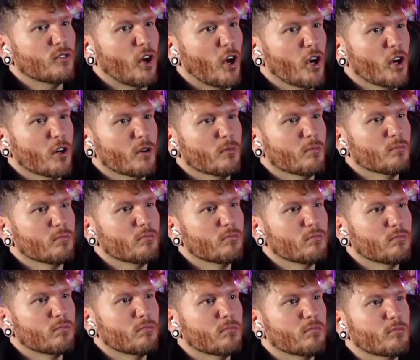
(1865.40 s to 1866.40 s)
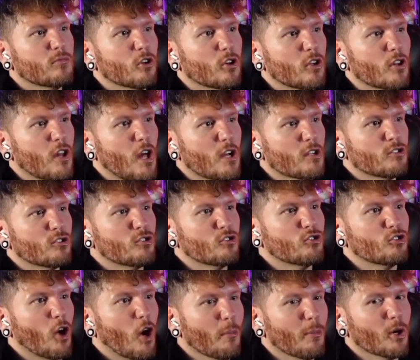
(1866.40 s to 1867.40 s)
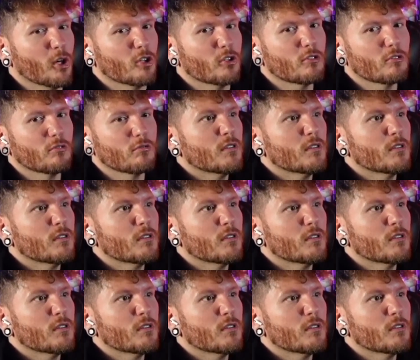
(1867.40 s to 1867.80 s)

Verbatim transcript: Damn. Look at that stomach.